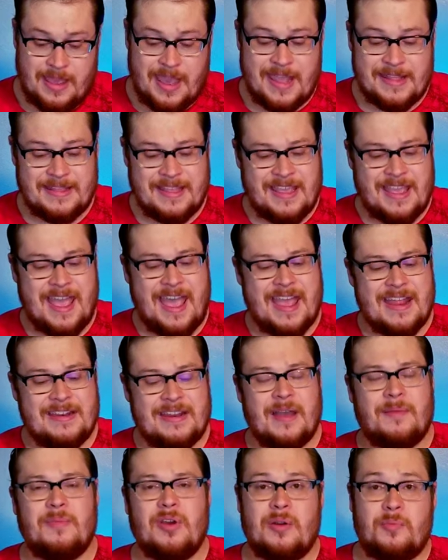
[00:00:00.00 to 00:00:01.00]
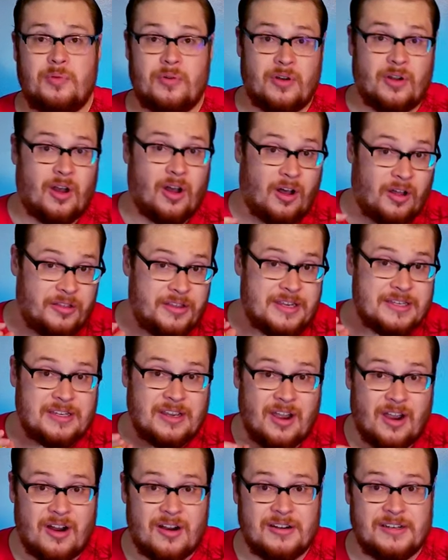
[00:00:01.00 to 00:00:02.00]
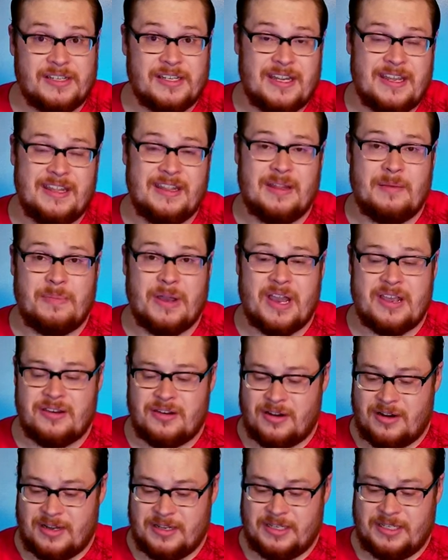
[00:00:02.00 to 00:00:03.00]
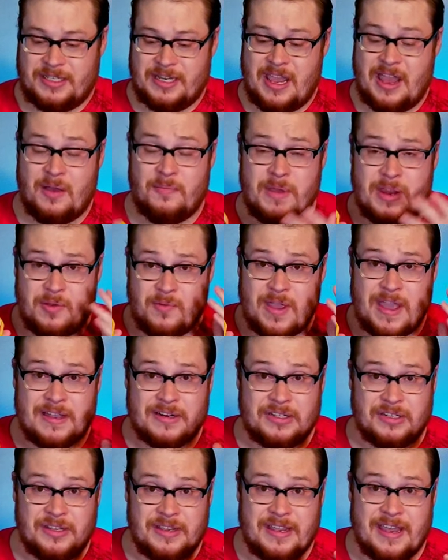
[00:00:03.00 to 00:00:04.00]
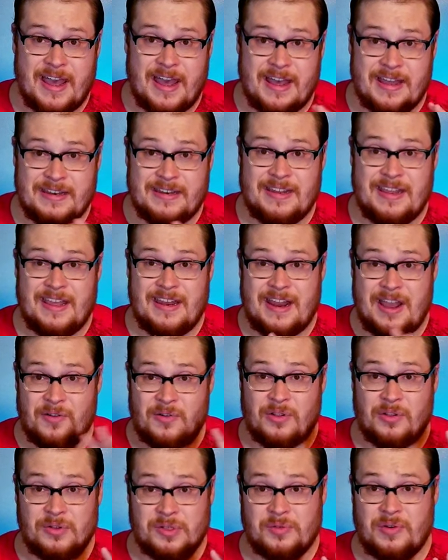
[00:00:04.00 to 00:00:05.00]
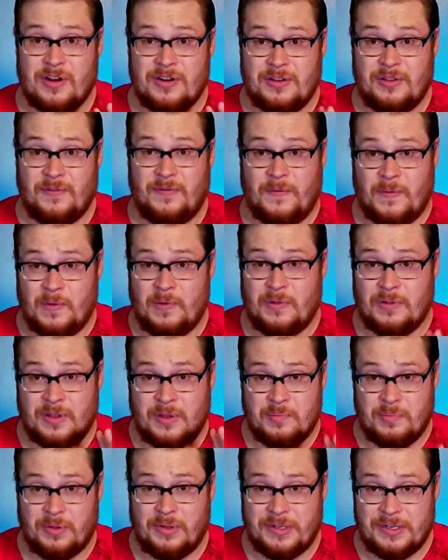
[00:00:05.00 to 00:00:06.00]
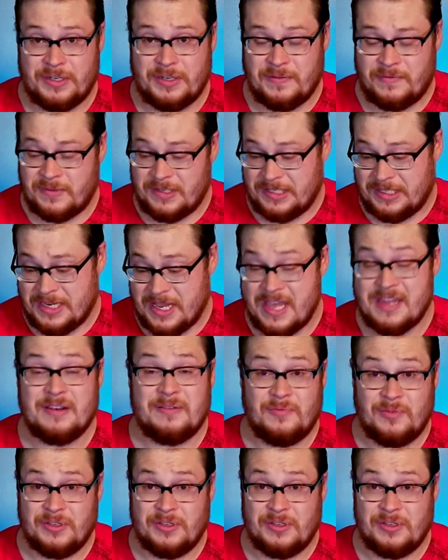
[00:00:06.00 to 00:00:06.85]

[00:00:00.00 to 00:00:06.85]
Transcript: At the end, I'm going to put all these cards in the binder and see how many we actually got and how close we are to the full completion of the set.